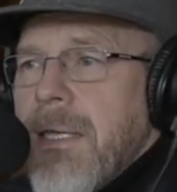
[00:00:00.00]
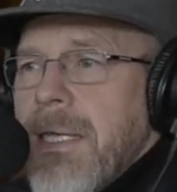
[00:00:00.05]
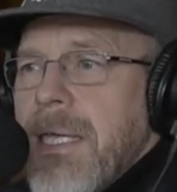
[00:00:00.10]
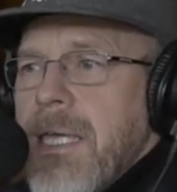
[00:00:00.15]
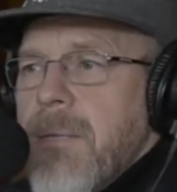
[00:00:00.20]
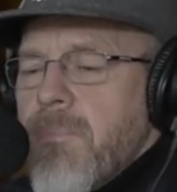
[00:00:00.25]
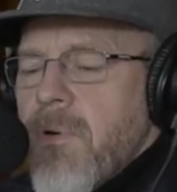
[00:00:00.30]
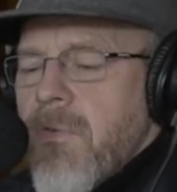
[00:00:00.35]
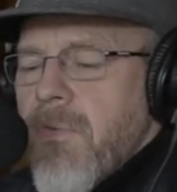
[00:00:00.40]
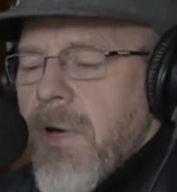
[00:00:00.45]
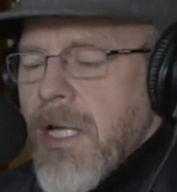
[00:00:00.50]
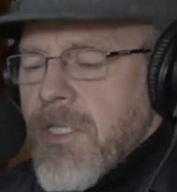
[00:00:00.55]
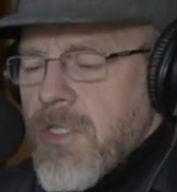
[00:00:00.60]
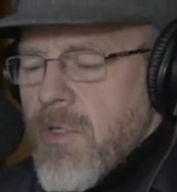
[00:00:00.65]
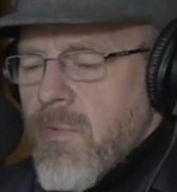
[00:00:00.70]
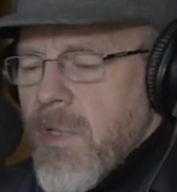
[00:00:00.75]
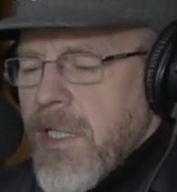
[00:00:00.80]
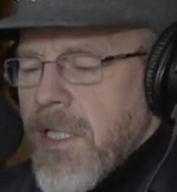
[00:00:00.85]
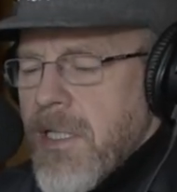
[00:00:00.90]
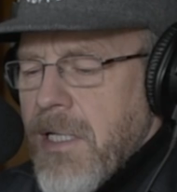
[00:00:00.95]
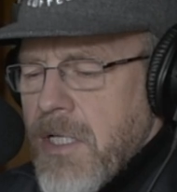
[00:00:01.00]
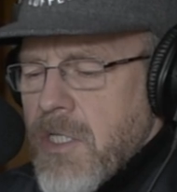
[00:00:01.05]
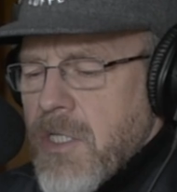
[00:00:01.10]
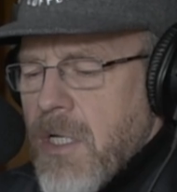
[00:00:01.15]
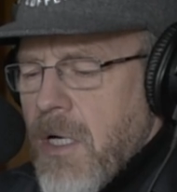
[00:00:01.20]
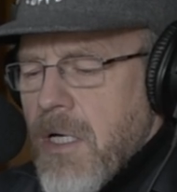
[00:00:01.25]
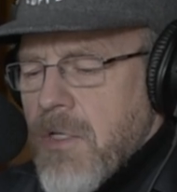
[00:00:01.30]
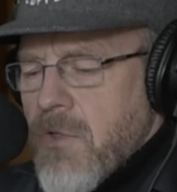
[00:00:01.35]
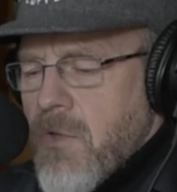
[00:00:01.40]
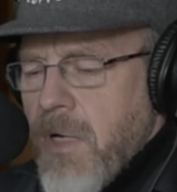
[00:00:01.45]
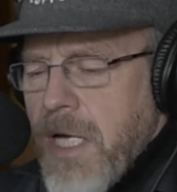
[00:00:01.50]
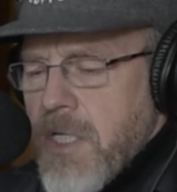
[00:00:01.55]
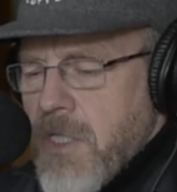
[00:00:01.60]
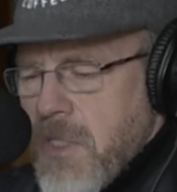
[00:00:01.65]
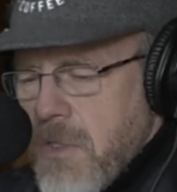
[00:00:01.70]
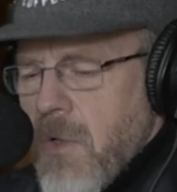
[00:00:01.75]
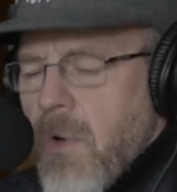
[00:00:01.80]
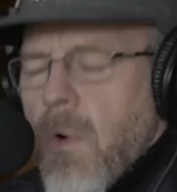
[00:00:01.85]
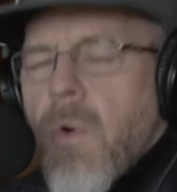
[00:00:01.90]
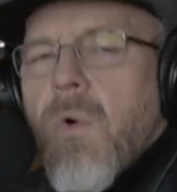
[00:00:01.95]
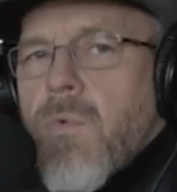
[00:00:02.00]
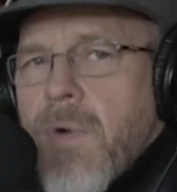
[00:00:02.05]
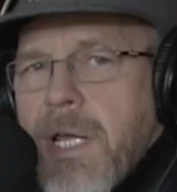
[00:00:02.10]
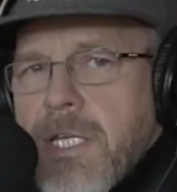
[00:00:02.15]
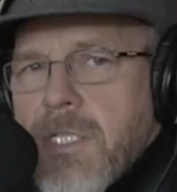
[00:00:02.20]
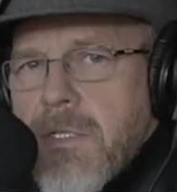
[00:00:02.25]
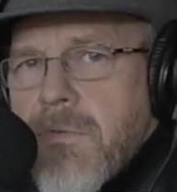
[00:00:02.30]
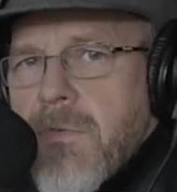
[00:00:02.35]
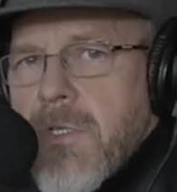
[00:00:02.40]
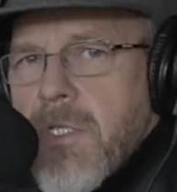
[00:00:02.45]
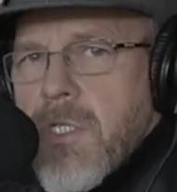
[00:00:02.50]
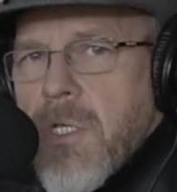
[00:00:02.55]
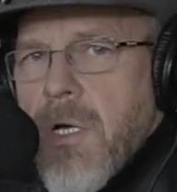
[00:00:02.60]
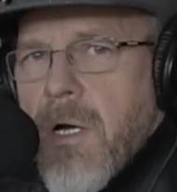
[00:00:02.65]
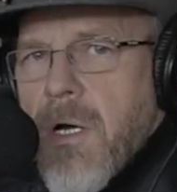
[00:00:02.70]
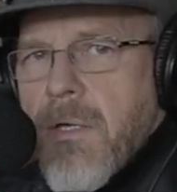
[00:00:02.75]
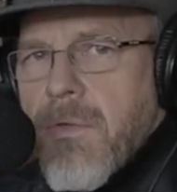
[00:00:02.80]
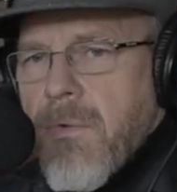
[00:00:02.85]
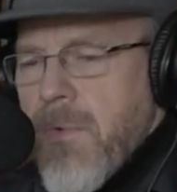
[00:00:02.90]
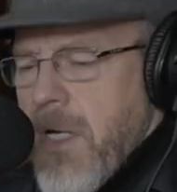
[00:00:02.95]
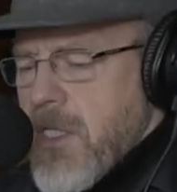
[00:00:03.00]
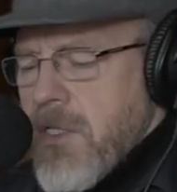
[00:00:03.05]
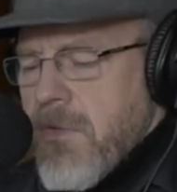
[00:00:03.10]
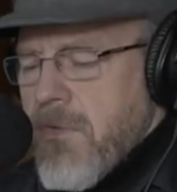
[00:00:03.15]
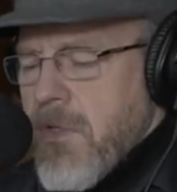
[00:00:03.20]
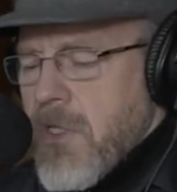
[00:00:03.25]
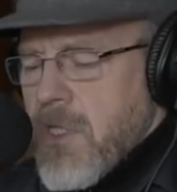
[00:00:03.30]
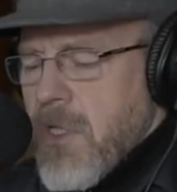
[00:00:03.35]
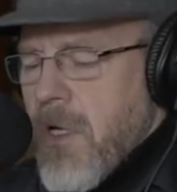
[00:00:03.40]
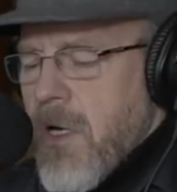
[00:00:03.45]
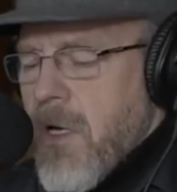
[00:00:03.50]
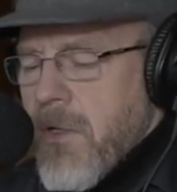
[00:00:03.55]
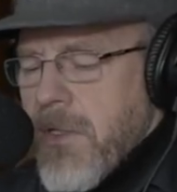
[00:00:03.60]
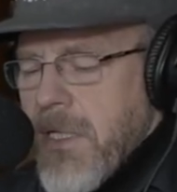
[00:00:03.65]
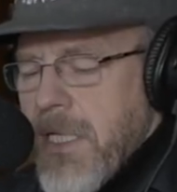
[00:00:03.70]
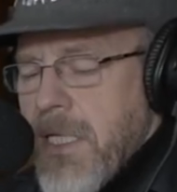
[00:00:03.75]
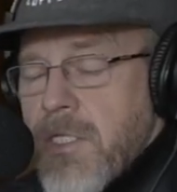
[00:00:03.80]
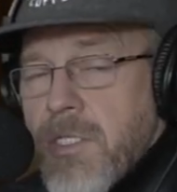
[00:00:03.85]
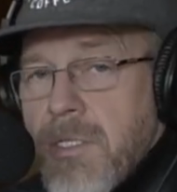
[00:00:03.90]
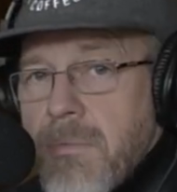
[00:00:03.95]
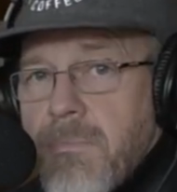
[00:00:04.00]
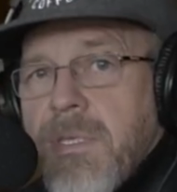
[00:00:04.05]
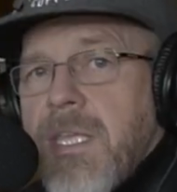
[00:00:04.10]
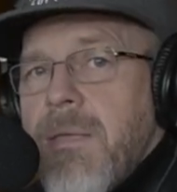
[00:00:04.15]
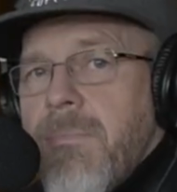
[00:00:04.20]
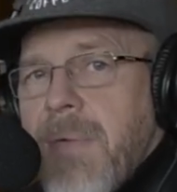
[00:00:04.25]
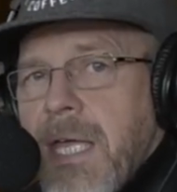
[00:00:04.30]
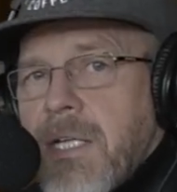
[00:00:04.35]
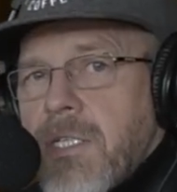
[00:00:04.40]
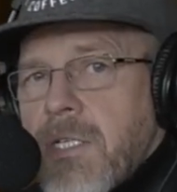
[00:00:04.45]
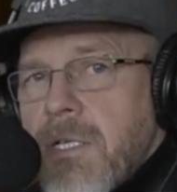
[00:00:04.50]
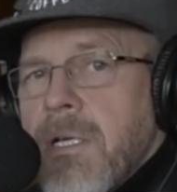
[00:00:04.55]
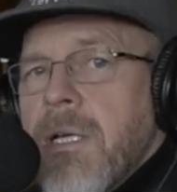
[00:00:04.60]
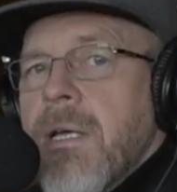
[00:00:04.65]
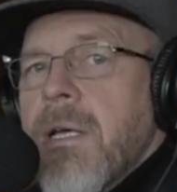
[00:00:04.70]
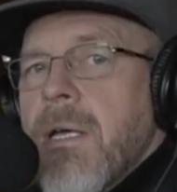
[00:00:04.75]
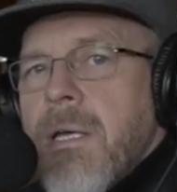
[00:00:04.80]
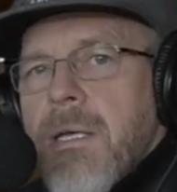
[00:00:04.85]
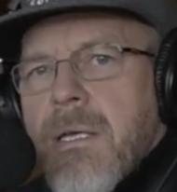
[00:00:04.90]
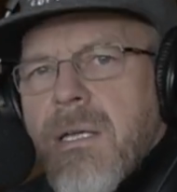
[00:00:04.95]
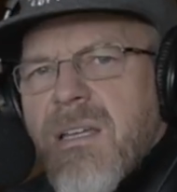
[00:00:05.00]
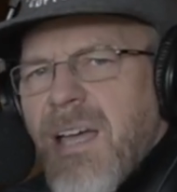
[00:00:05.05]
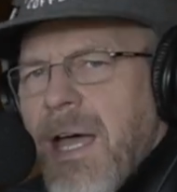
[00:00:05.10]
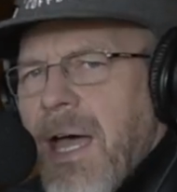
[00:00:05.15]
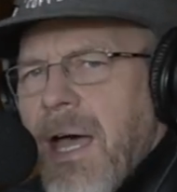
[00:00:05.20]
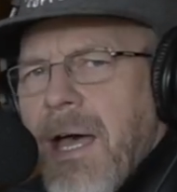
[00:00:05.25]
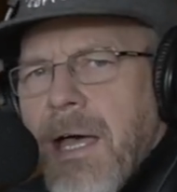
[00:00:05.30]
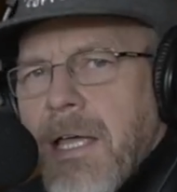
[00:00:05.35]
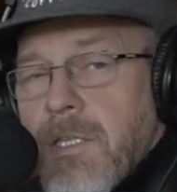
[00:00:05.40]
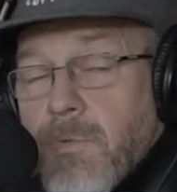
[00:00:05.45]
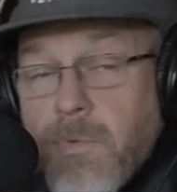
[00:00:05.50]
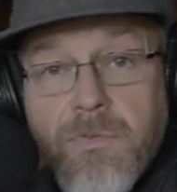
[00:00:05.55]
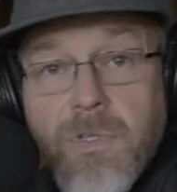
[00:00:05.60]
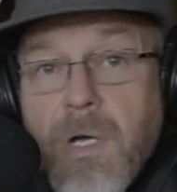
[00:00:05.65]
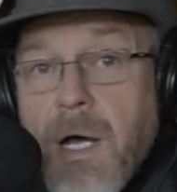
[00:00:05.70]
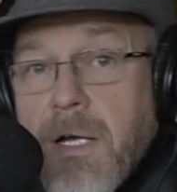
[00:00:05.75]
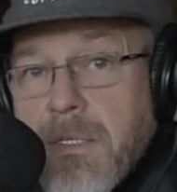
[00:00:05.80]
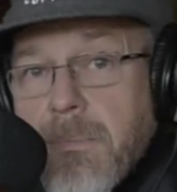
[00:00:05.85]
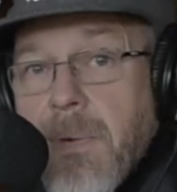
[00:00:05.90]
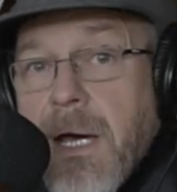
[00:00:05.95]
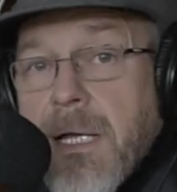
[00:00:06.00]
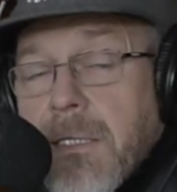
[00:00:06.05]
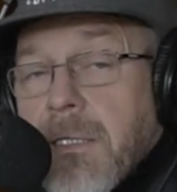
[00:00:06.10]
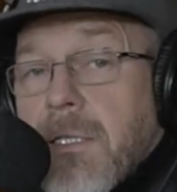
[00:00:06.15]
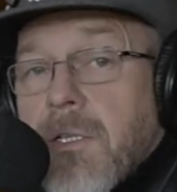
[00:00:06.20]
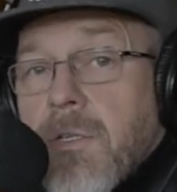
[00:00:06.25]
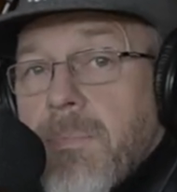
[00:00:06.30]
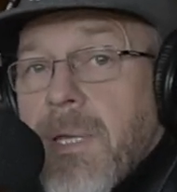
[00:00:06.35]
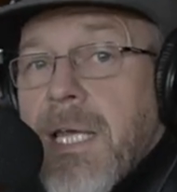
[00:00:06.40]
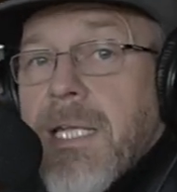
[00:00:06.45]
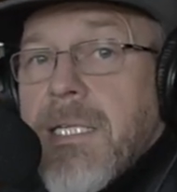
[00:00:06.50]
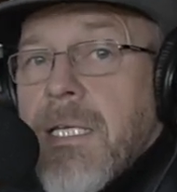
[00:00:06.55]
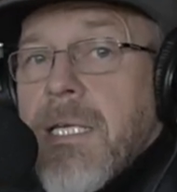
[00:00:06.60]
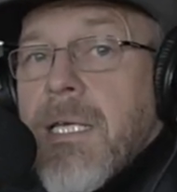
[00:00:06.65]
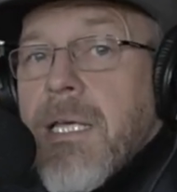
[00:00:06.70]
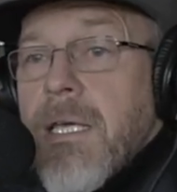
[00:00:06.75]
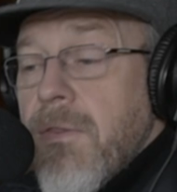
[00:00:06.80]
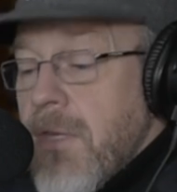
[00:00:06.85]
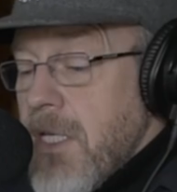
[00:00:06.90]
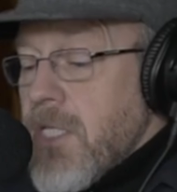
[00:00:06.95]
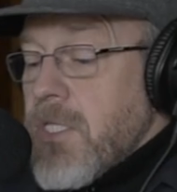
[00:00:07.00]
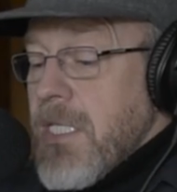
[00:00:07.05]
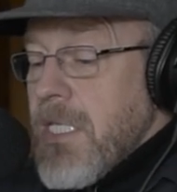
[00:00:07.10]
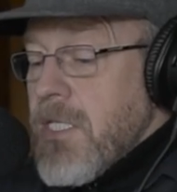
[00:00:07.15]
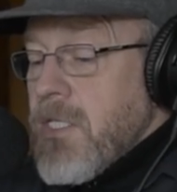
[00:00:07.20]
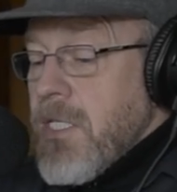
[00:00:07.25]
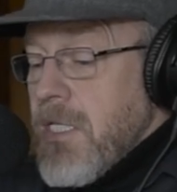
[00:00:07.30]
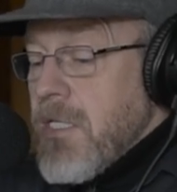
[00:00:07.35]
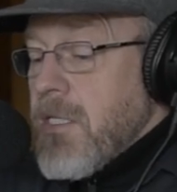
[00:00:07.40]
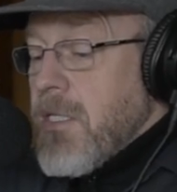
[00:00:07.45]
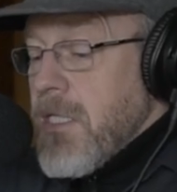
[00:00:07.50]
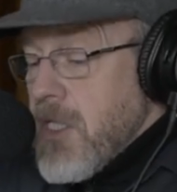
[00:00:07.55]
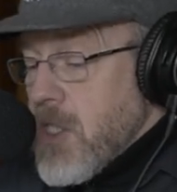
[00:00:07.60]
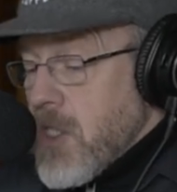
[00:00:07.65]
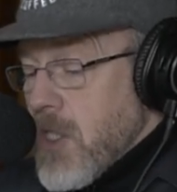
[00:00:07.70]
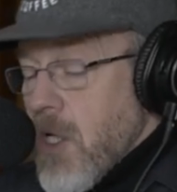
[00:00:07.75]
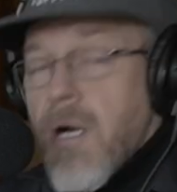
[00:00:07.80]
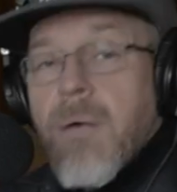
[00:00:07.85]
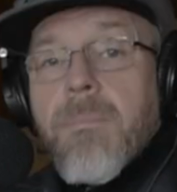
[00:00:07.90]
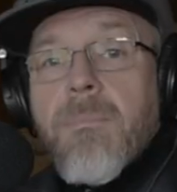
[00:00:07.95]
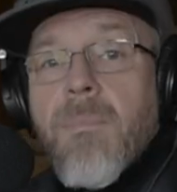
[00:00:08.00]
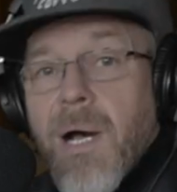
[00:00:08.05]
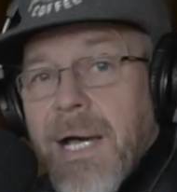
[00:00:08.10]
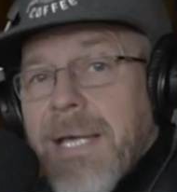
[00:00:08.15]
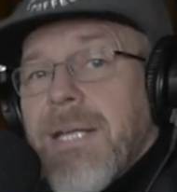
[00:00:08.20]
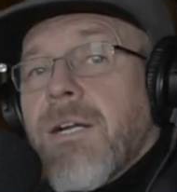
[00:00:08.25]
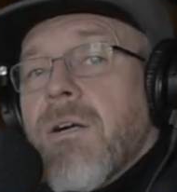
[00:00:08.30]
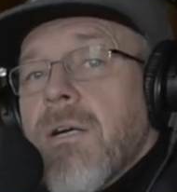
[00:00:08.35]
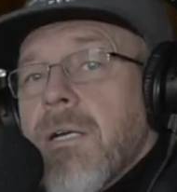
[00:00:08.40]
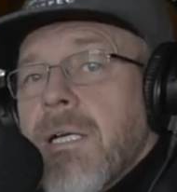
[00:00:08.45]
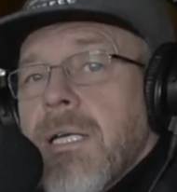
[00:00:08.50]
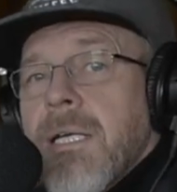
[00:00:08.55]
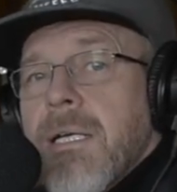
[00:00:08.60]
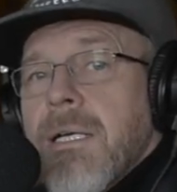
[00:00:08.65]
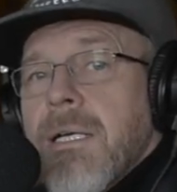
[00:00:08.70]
it provides a really nice contrast to the whole rest of the song. The rest of the song is in B major, as we've talked about a little bit. This is in D sharp minor,